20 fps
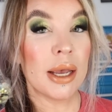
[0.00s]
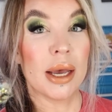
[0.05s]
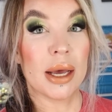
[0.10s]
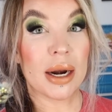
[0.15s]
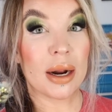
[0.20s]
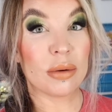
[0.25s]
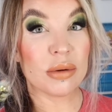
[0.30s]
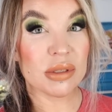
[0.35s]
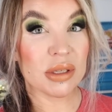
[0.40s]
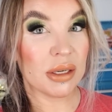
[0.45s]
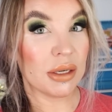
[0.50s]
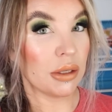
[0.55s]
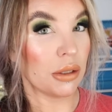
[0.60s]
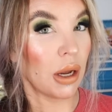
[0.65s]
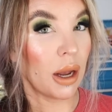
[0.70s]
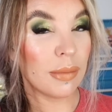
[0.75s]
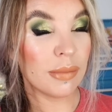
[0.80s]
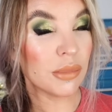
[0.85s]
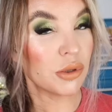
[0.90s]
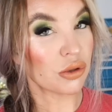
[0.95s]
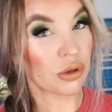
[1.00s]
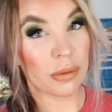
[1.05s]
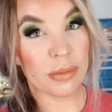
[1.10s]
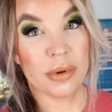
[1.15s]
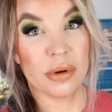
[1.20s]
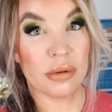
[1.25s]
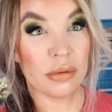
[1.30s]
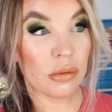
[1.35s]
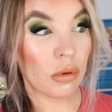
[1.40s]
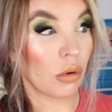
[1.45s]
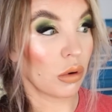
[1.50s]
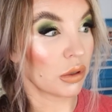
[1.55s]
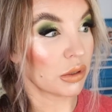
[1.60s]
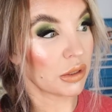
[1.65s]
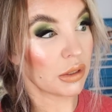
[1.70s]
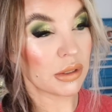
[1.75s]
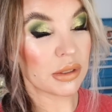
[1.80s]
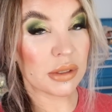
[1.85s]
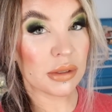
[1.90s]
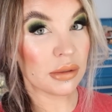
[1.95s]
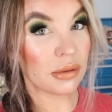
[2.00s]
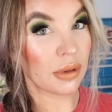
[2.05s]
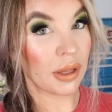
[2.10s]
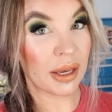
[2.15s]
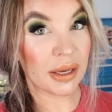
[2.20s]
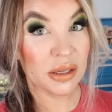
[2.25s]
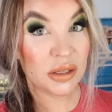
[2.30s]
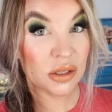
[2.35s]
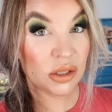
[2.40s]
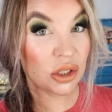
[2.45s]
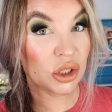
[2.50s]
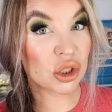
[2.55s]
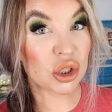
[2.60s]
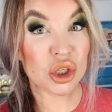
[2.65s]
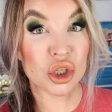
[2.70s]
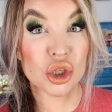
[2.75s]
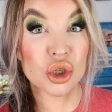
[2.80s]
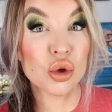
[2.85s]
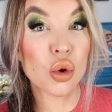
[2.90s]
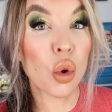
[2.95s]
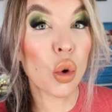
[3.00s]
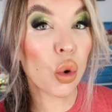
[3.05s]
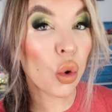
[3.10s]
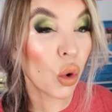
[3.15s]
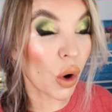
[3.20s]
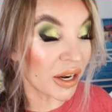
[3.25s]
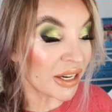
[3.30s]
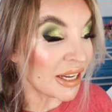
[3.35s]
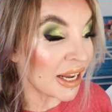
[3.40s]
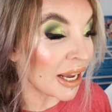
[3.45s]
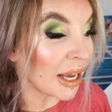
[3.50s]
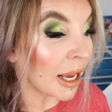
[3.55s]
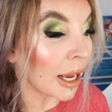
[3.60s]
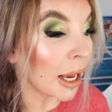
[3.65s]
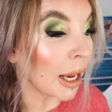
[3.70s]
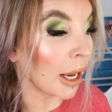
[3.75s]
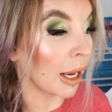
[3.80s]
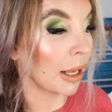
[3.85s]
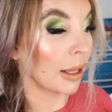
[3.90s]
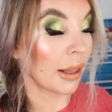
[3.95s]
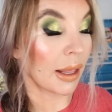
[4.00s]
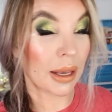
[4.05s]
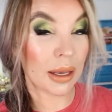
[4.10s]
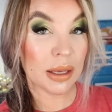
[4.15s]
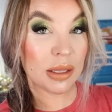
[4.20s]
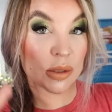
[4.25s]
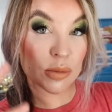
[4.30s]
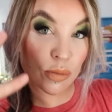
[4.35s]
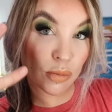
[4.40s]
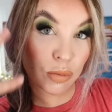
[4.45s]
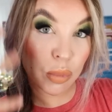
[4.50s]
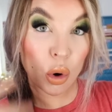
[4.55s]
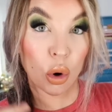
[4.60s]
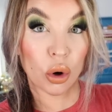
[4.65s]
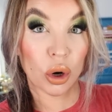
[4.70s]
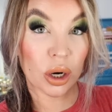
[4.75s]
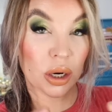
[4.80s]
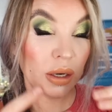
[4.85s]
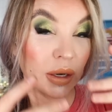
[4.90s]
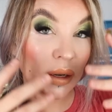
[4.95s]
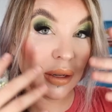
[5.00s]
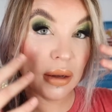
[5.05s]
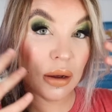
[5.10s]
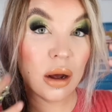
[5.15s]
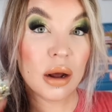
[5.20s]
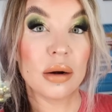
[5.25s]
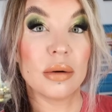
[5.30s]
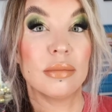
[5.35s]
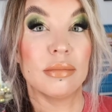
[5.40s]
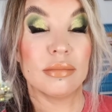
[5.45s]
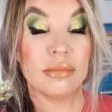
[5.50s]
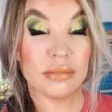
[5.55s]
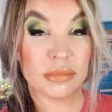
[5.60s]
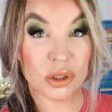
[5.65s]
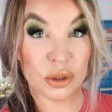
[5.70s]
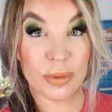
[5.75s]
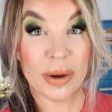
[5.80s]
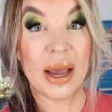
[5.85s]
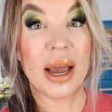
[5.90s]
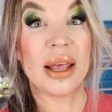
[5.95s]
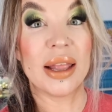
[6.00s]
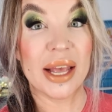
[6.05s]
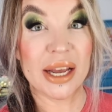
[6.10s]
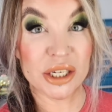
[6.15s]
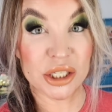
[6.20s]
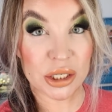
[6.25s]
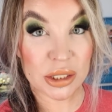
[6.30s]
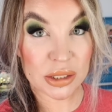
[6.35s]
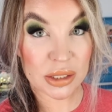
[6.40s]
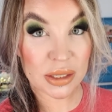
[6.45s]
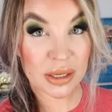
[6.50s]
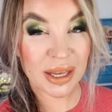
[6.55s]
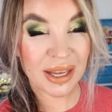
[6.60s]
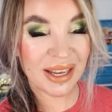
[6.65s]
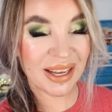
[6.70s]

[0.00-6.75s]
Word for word: And I was like, I'm trimming horses and like sweating like it's pouring on to my eyelashes.